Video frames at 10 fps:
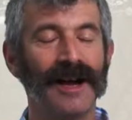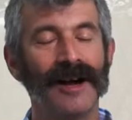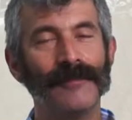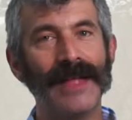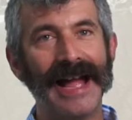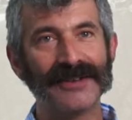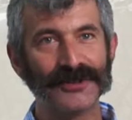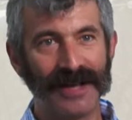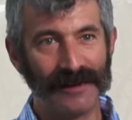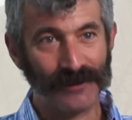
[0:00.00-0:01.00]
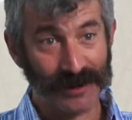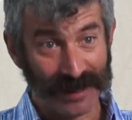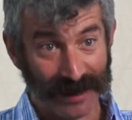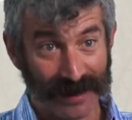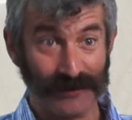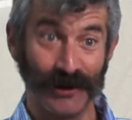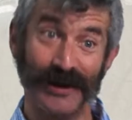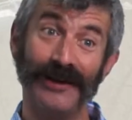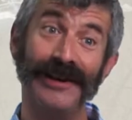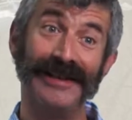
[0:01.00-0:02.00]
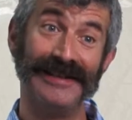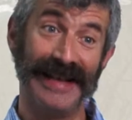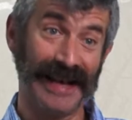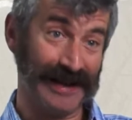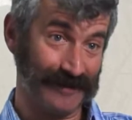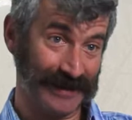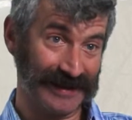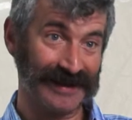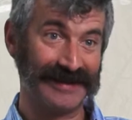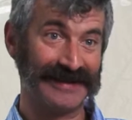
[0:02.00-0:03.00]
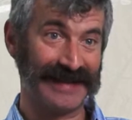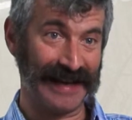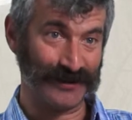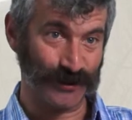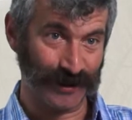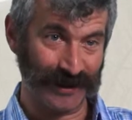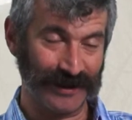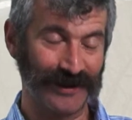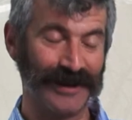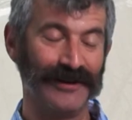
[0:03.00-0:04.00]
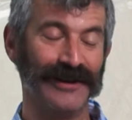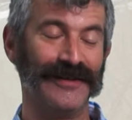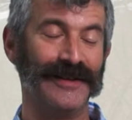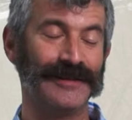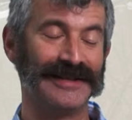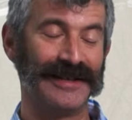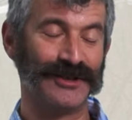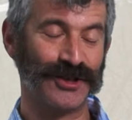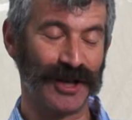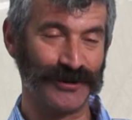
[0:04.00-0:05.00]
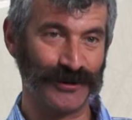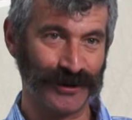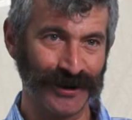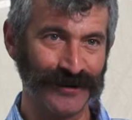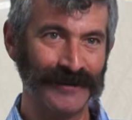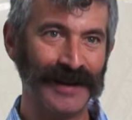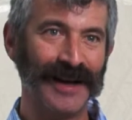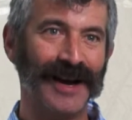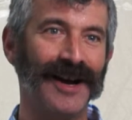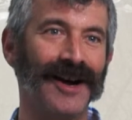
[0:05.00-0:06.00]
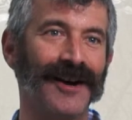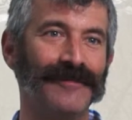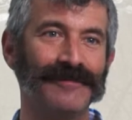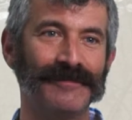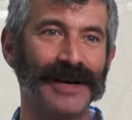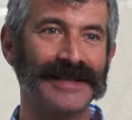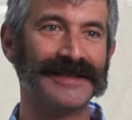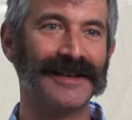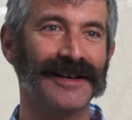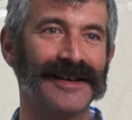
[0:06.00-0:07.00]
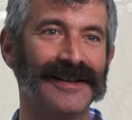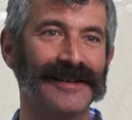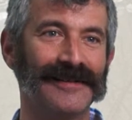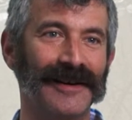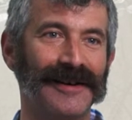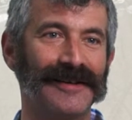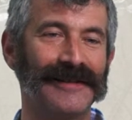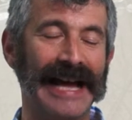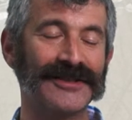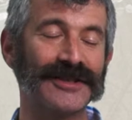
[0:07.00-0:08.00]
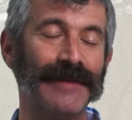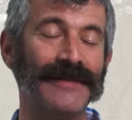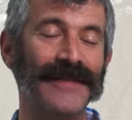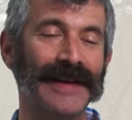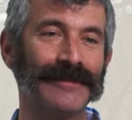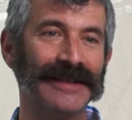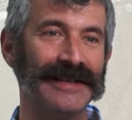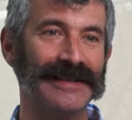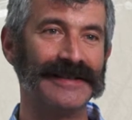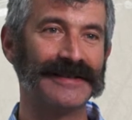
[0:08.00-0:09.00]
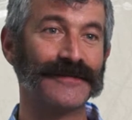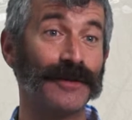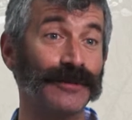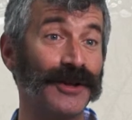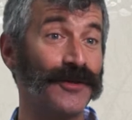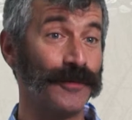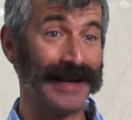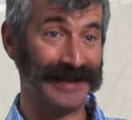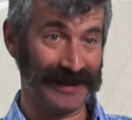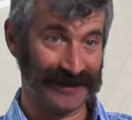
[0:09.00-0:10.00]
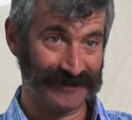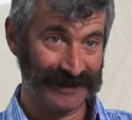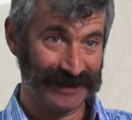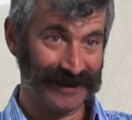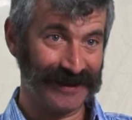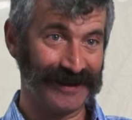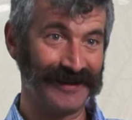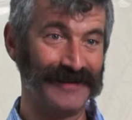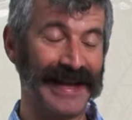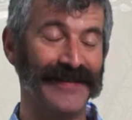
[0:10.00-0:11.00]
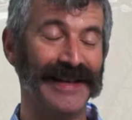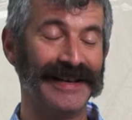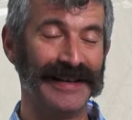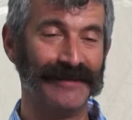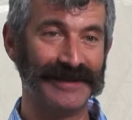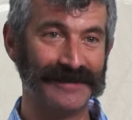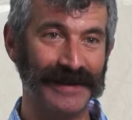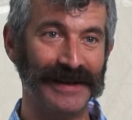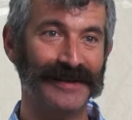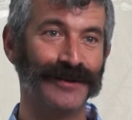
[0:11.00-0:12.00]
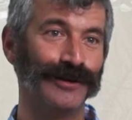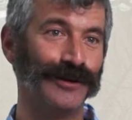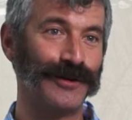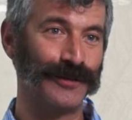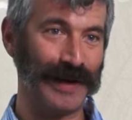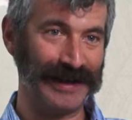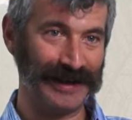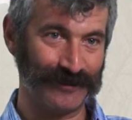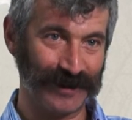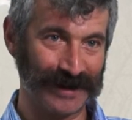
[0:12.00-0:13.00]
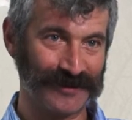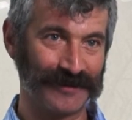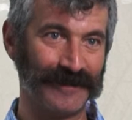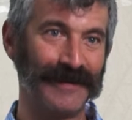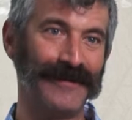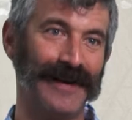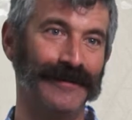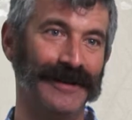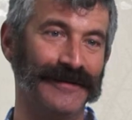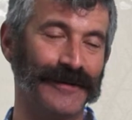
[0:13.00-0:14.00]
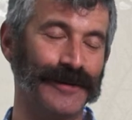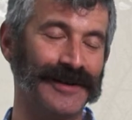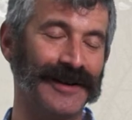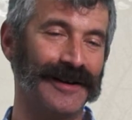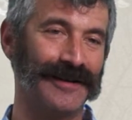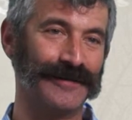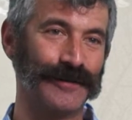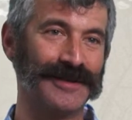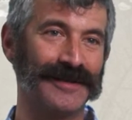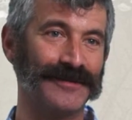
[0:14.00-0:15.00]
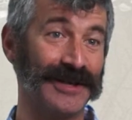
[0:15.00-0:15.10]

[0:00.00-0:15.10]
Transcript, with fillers: Um, actually, I have, have a Hungarian name, uh, Sandor. In Hungarian, they would say Shandor. Um, but uh, uh, actually, my family is from Lithuania, um, and that name has been in the Lithuanian branch of my family for, uh, for some